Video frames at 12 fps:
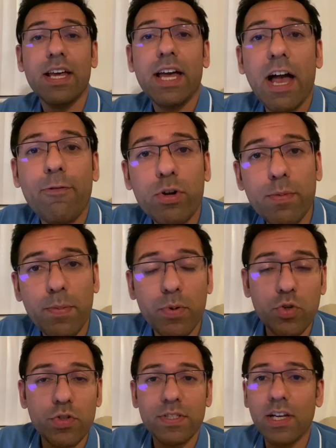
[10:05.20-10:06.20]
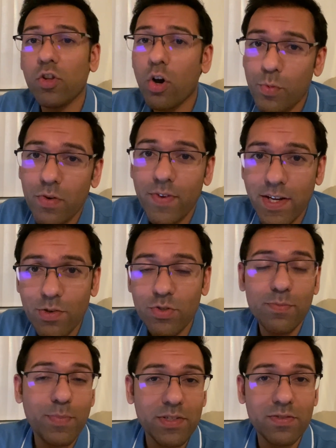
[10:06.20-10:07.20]
I'm going to be producing a lot more videos in
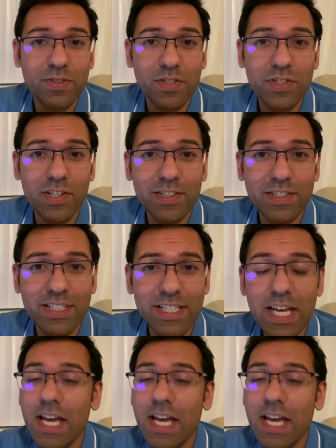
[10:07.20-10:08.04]
business agility.